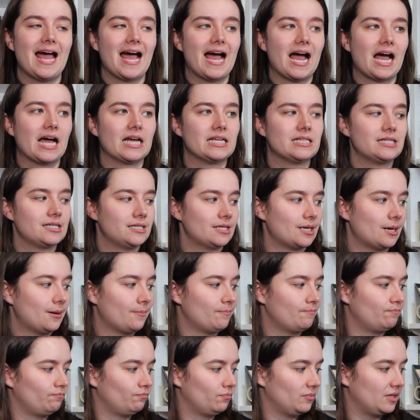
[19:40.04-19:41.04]
And
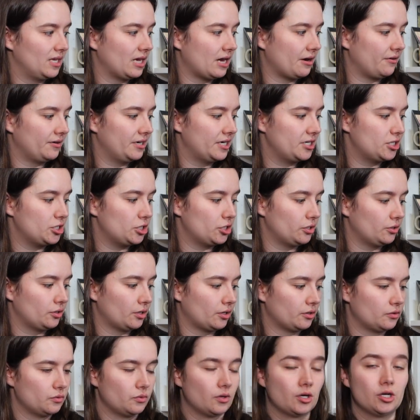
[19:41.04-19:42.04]
um, yeah, I need to do
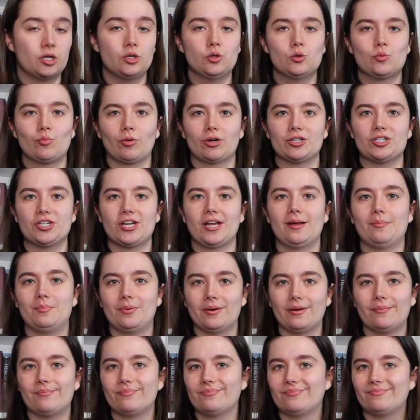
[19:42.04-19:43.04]
a new spreadsheet,
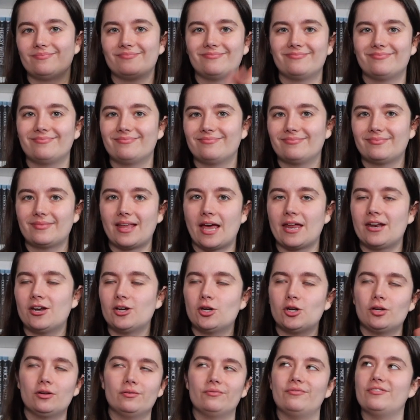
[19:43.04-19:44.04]
but and a
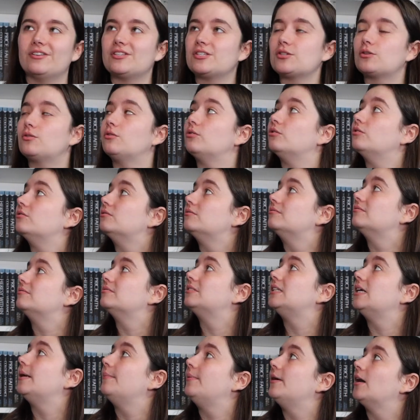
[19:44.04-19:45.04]
new physical
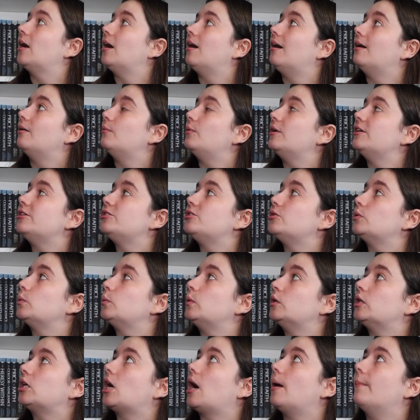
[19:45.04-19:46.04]
TBR, which
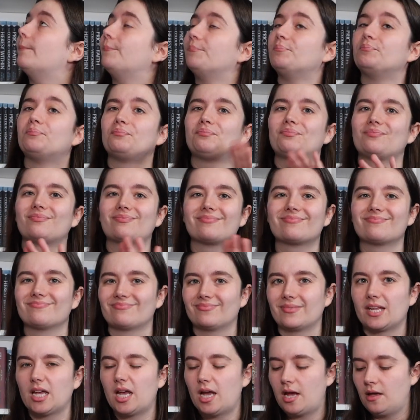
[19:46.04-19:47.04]
will come
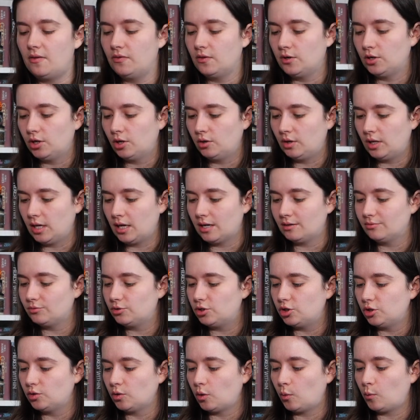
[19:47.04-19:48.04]
in the new year.
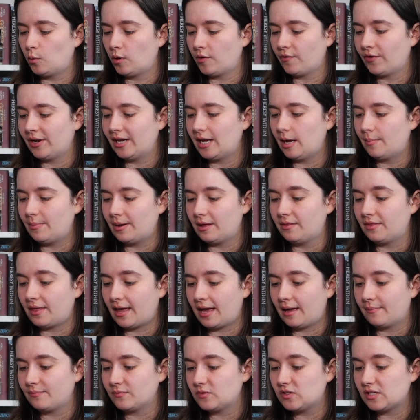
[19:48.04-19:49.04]
Do not worry about
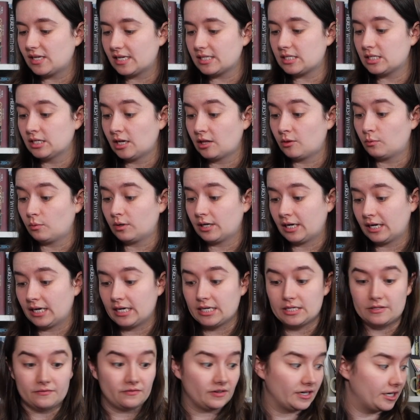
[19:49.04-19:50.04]
that. So that's another one I
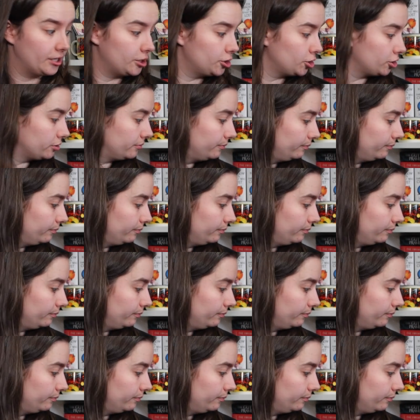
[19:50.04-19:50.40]
need to finish.